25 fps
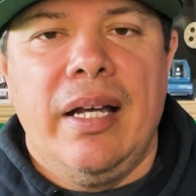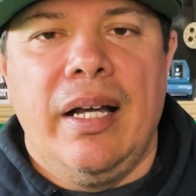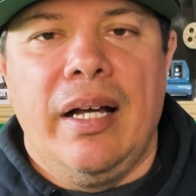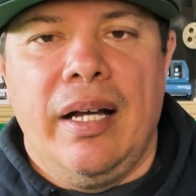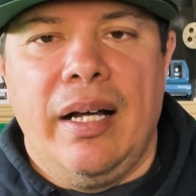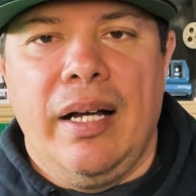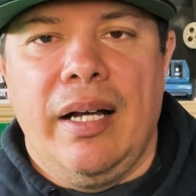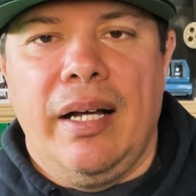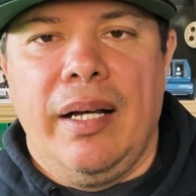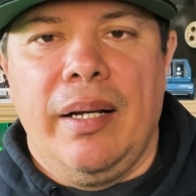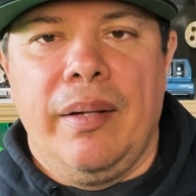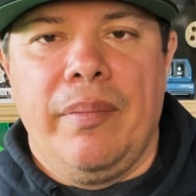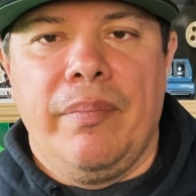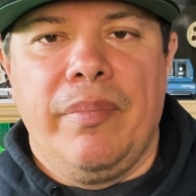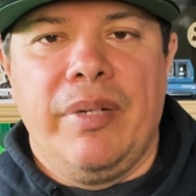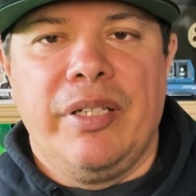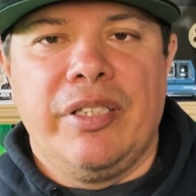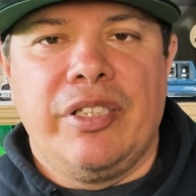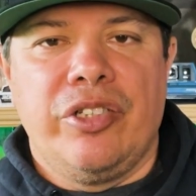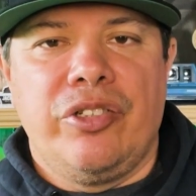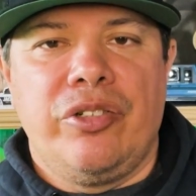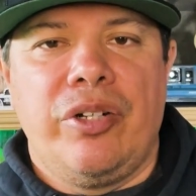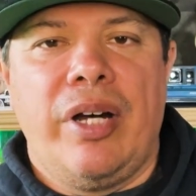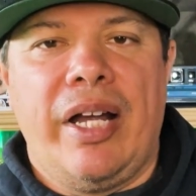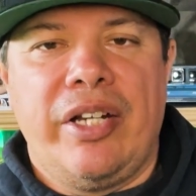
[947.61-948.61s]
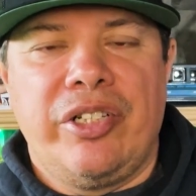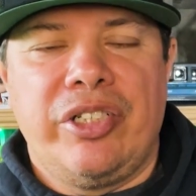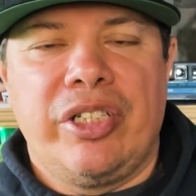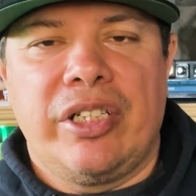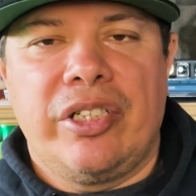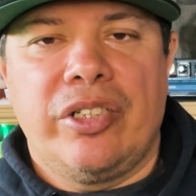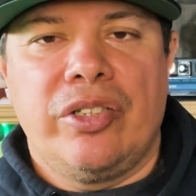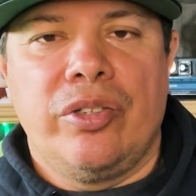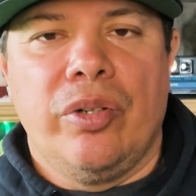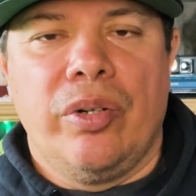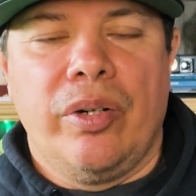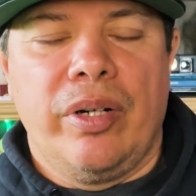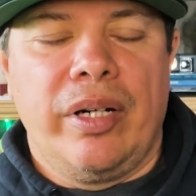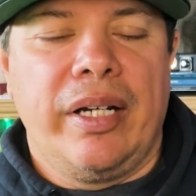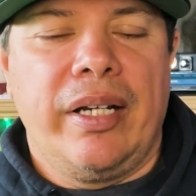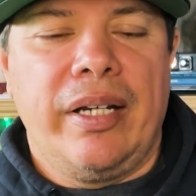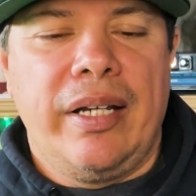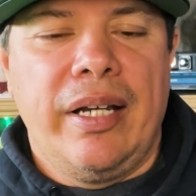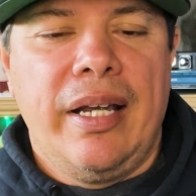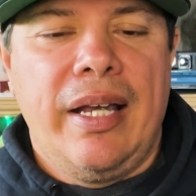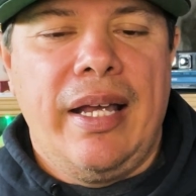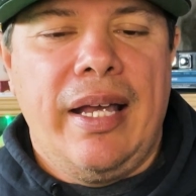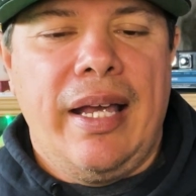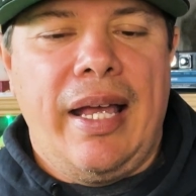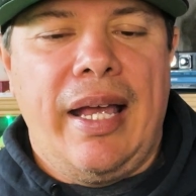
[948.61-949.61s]
It's a tragic story,
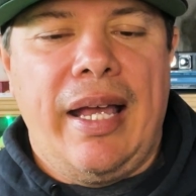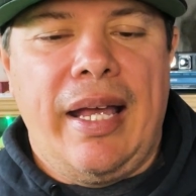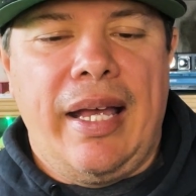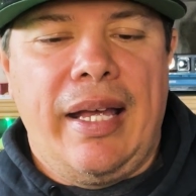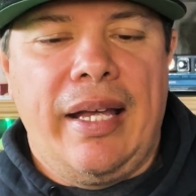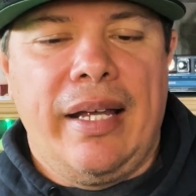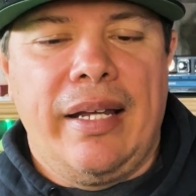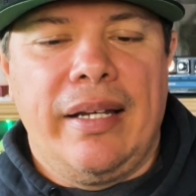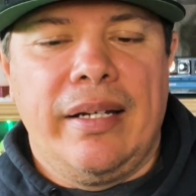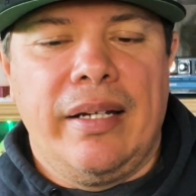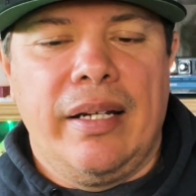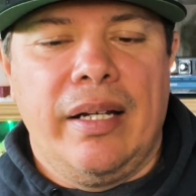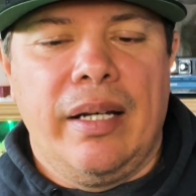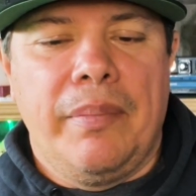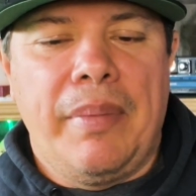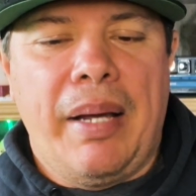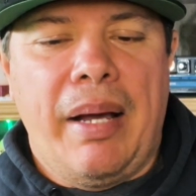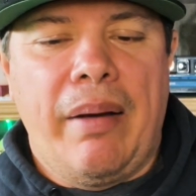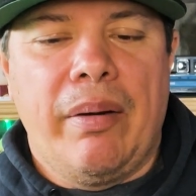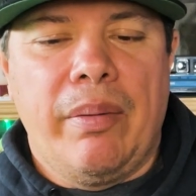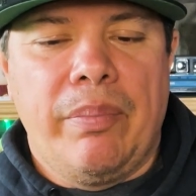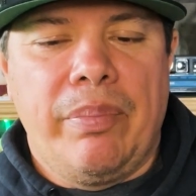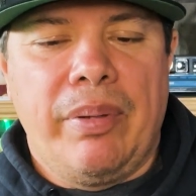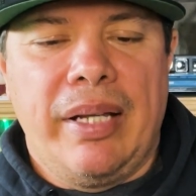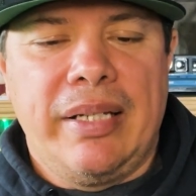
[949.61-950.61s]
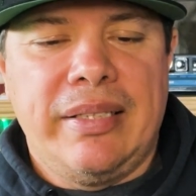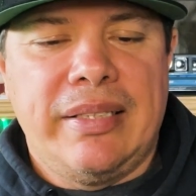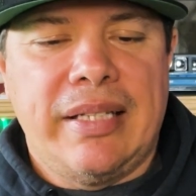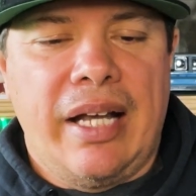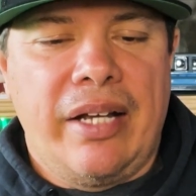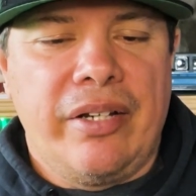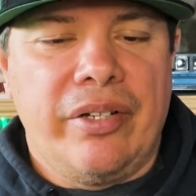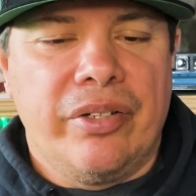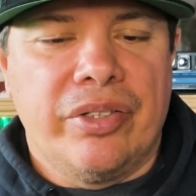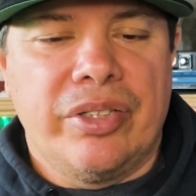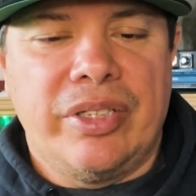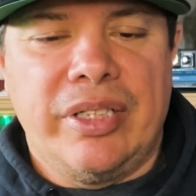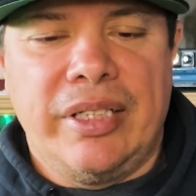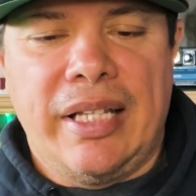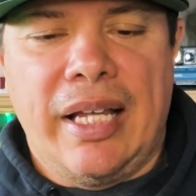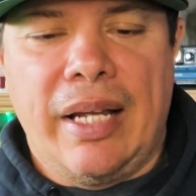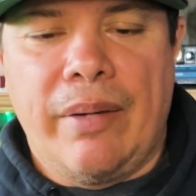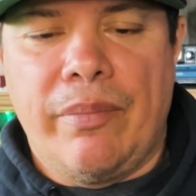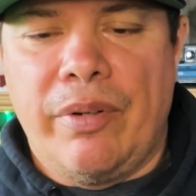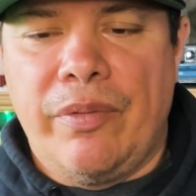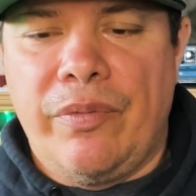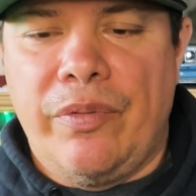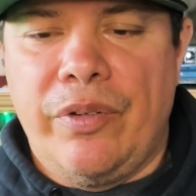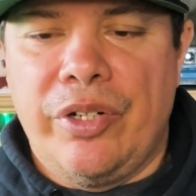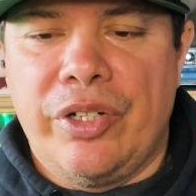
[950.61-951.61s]
and how it plays out, you'll see that
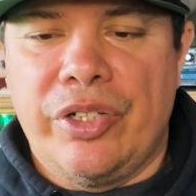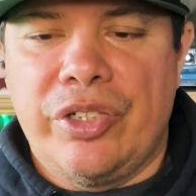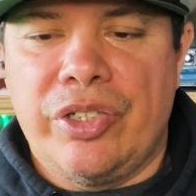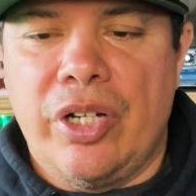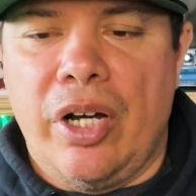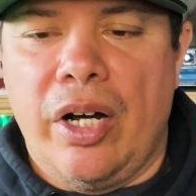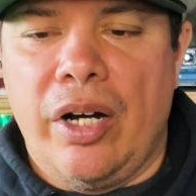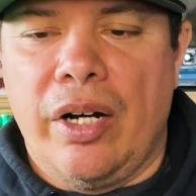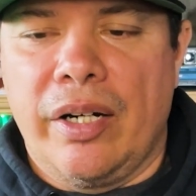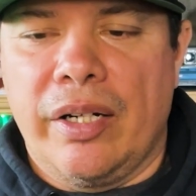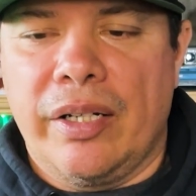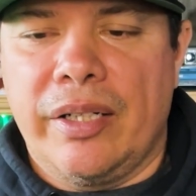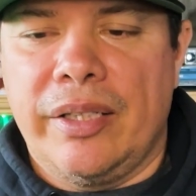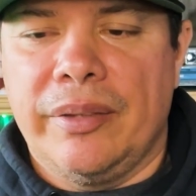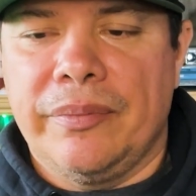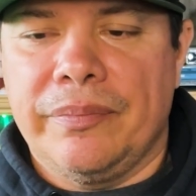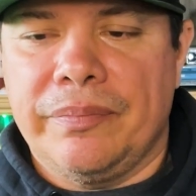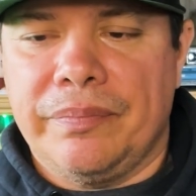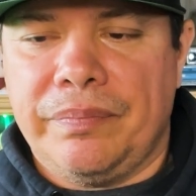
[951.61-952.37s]
reverse arc.